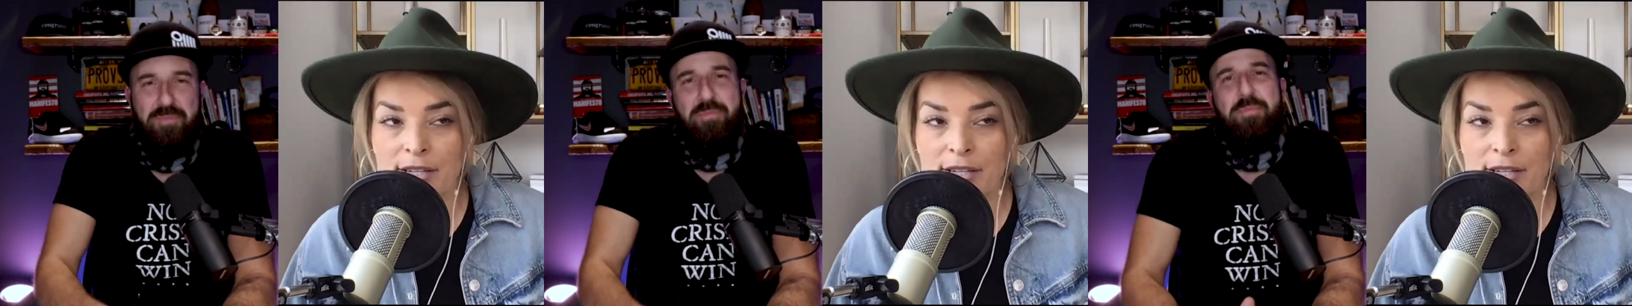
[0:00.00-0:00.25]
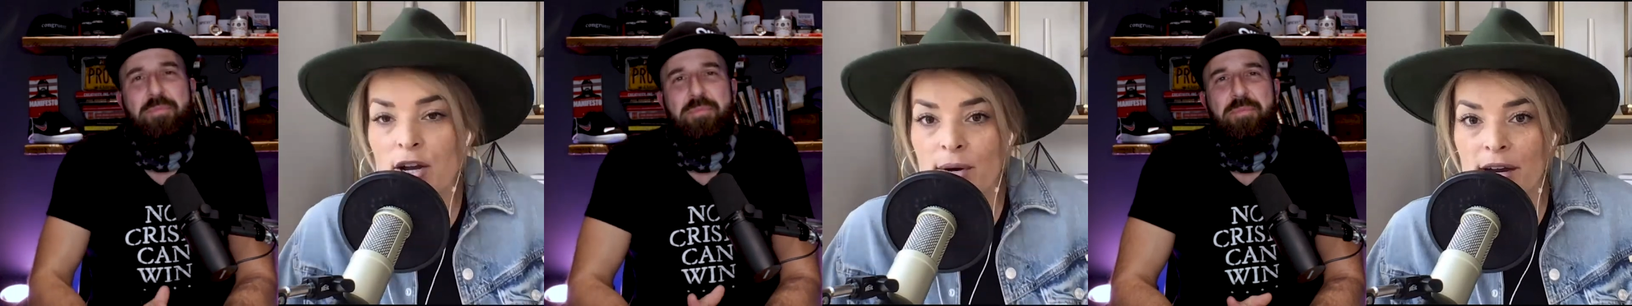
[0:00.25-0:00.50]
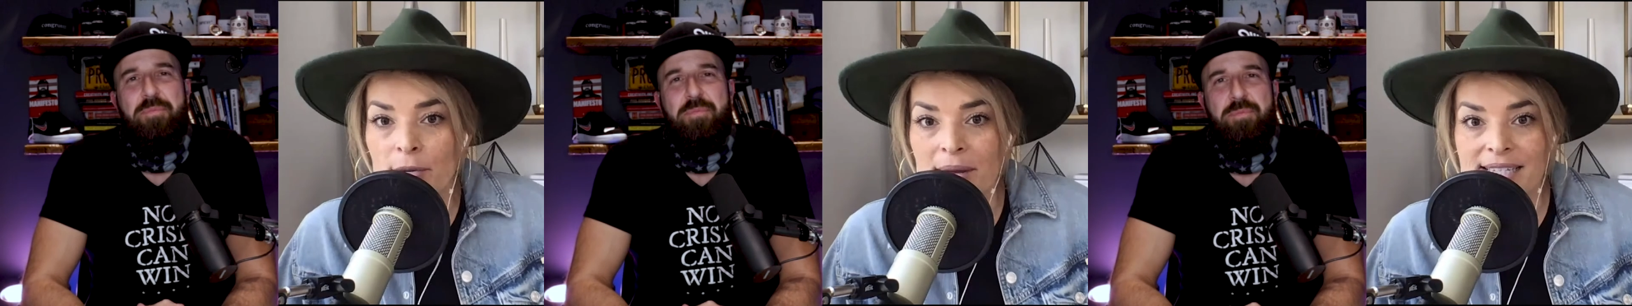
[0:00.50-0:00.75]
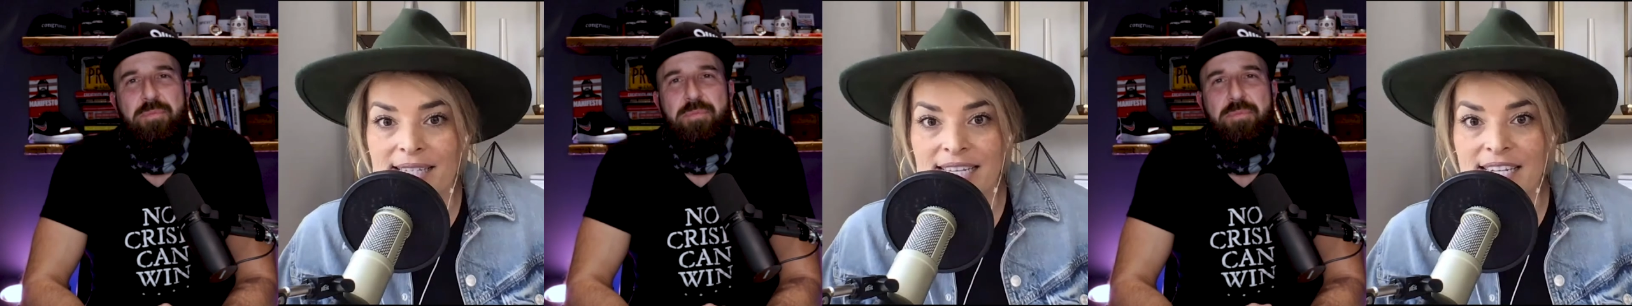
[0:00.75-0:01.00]
Speaker 1: i started my
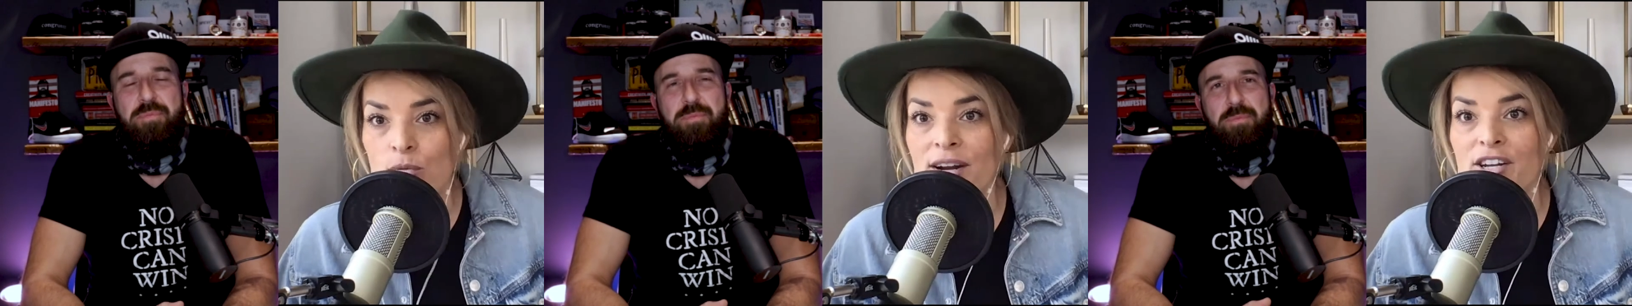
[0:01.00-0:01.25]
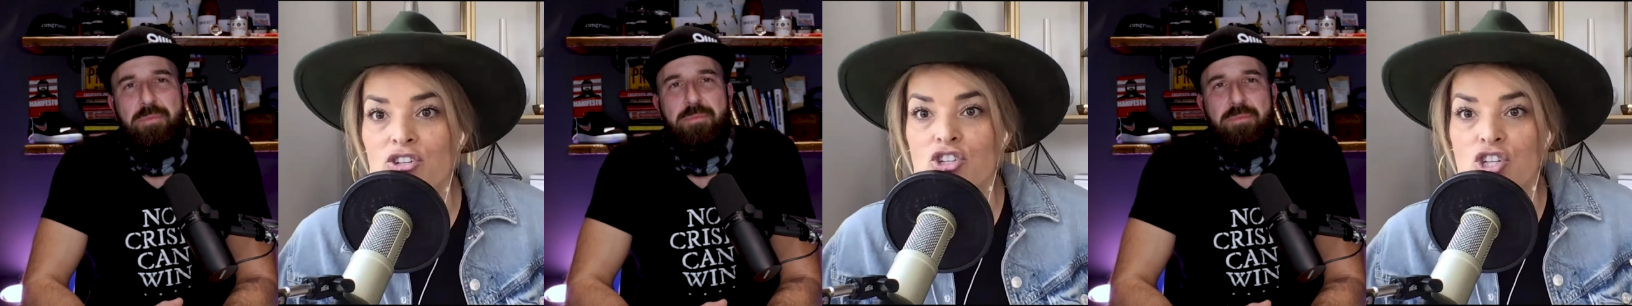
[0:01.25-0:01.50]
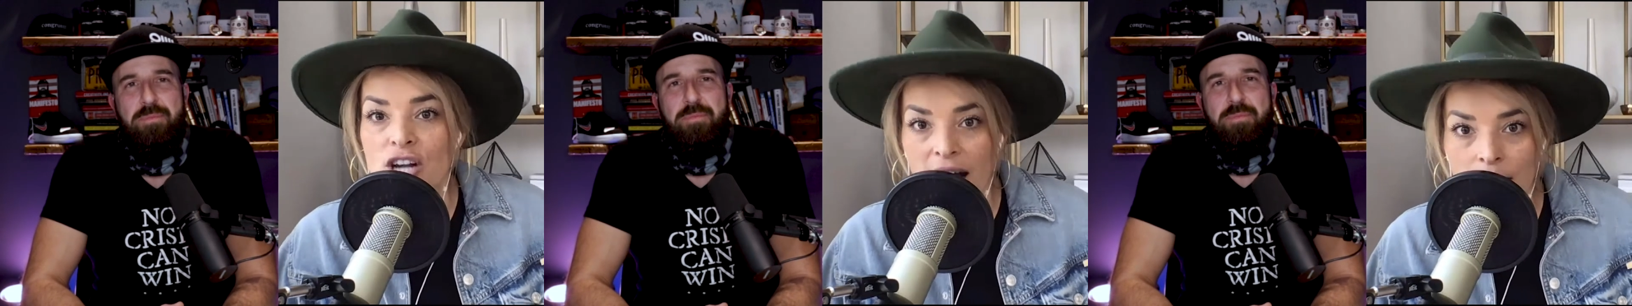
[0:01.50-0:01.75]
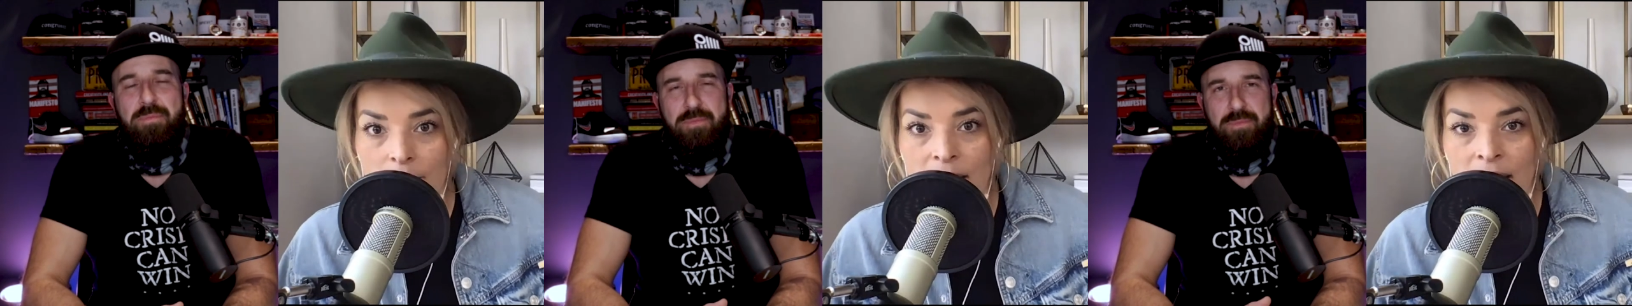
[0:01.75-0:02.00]
career because i didn't want a
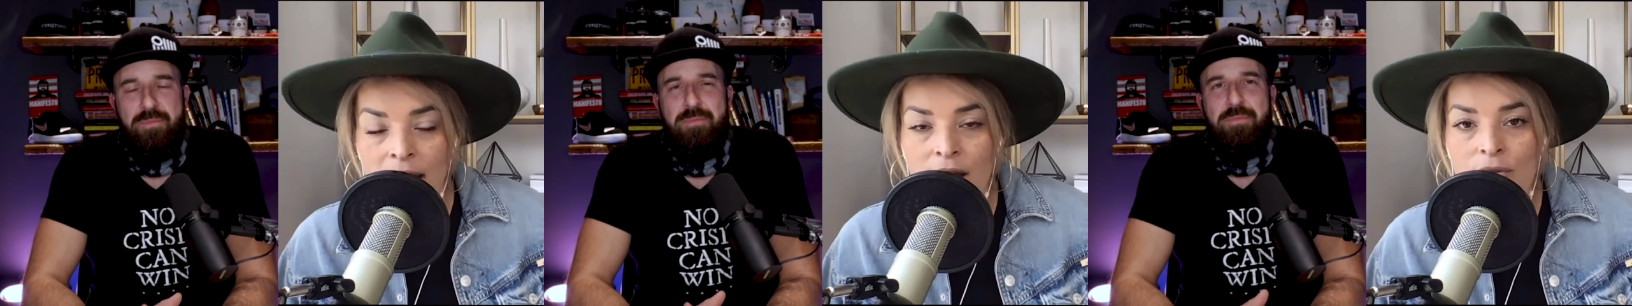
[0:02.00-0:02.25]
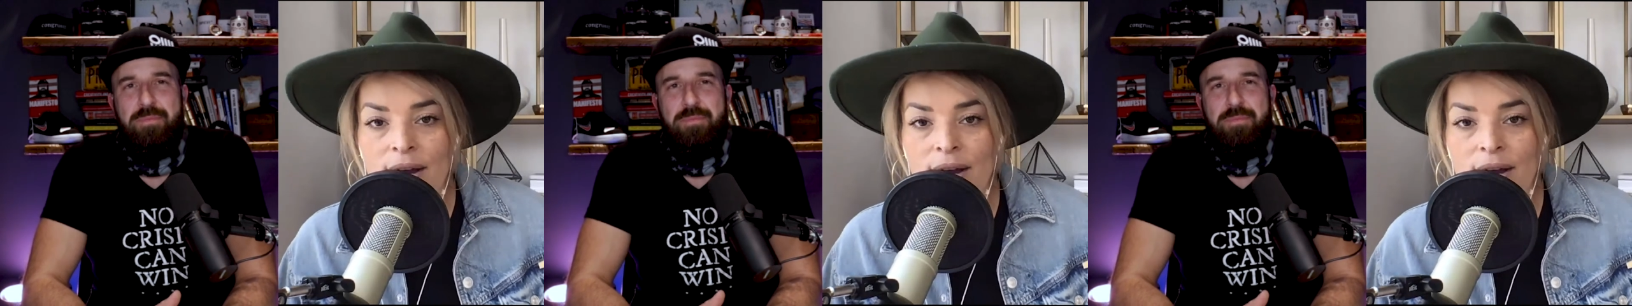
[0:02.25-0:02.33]
job mm-hmm.